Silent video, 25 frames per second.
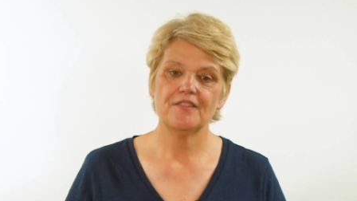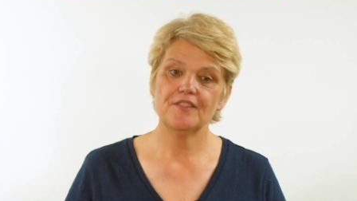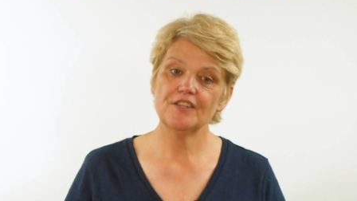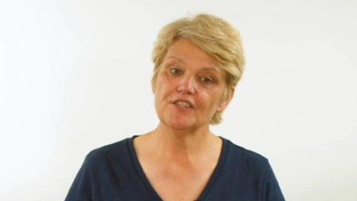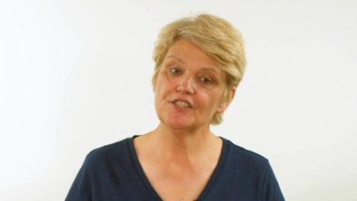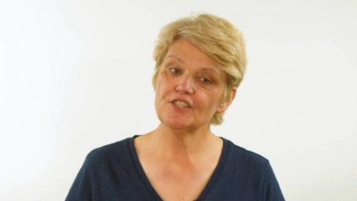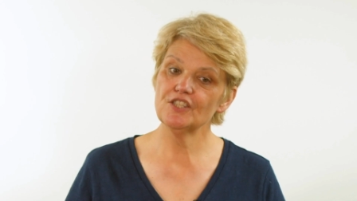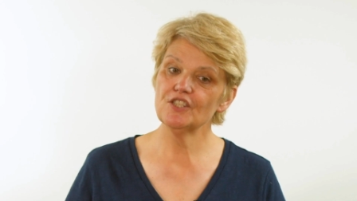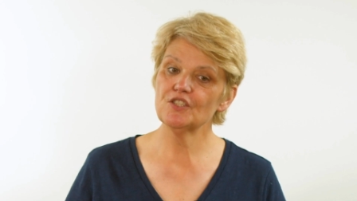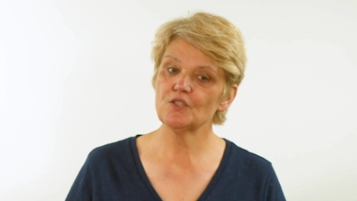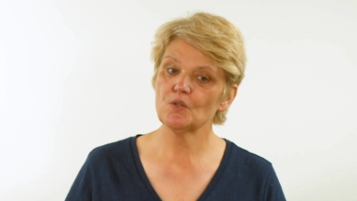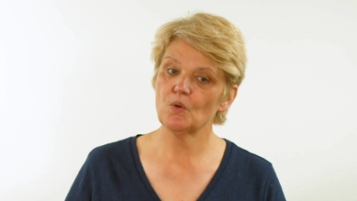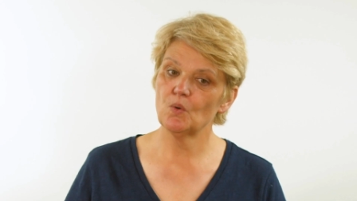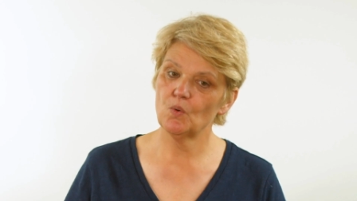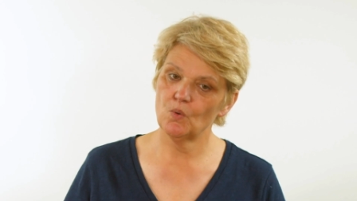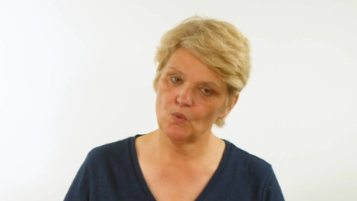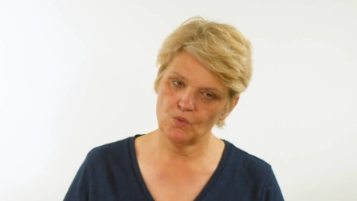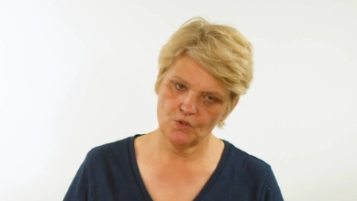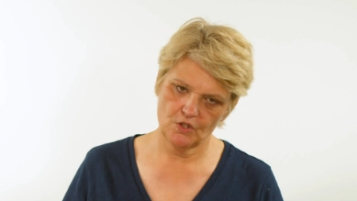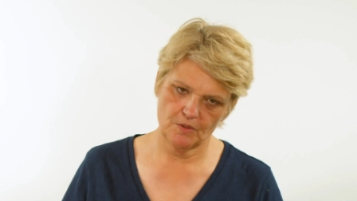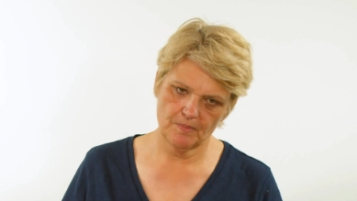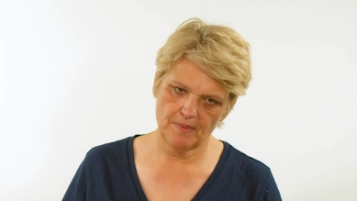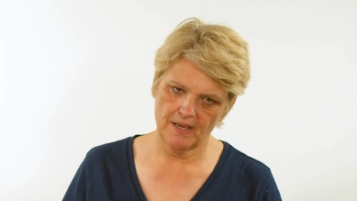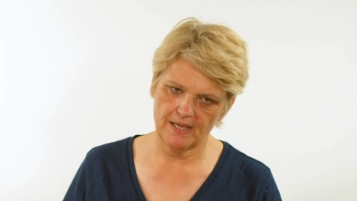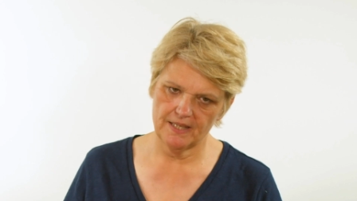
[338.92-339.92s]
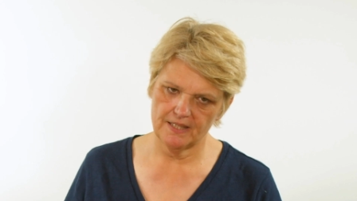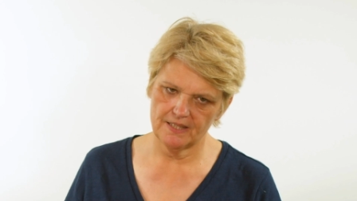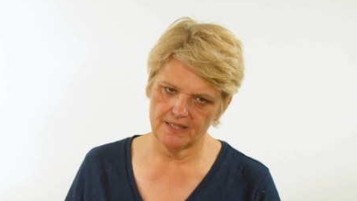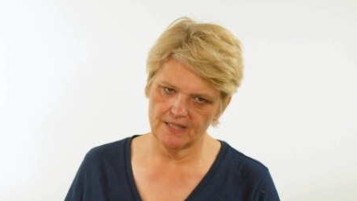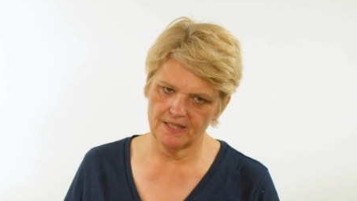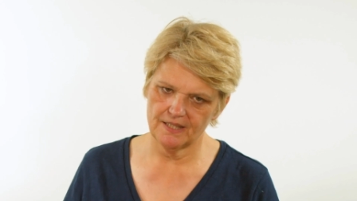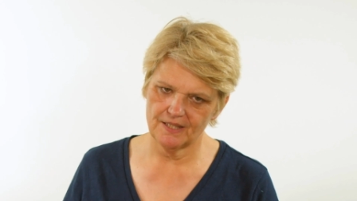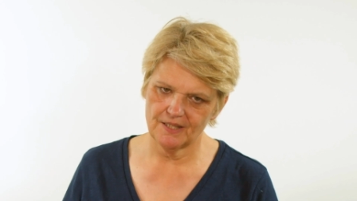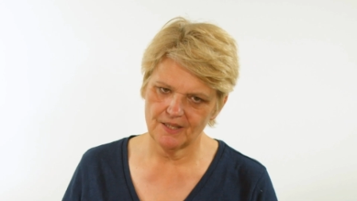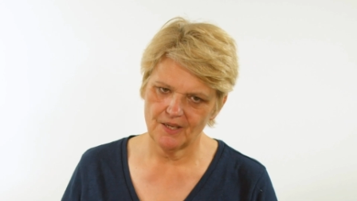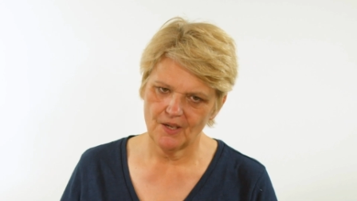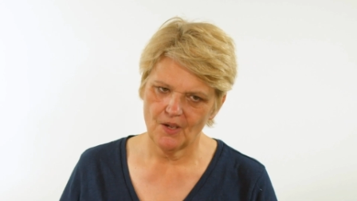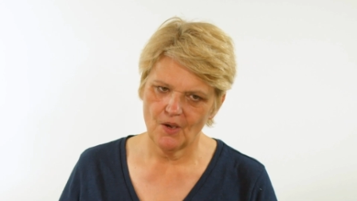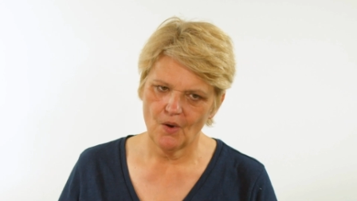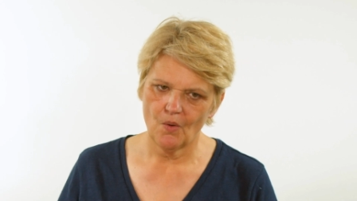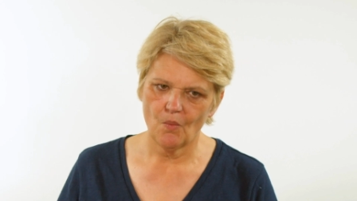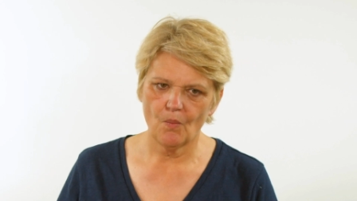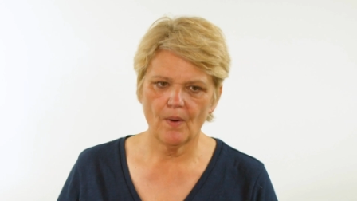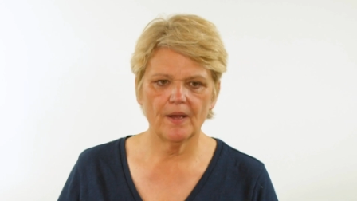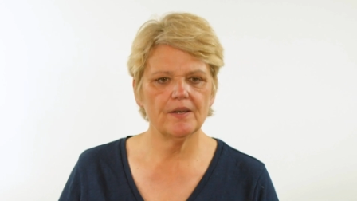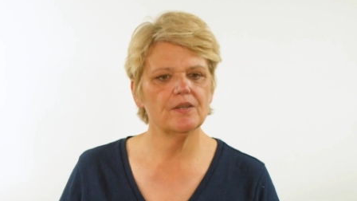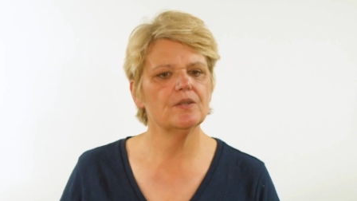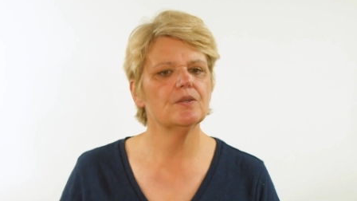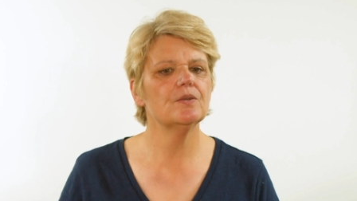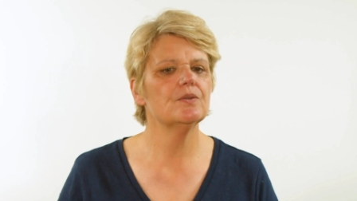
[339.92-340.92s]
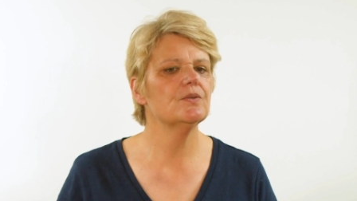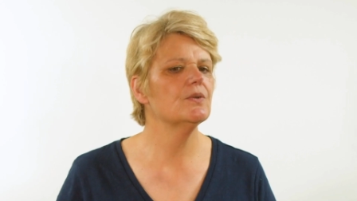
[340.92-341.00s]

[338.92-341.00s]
This is automated when you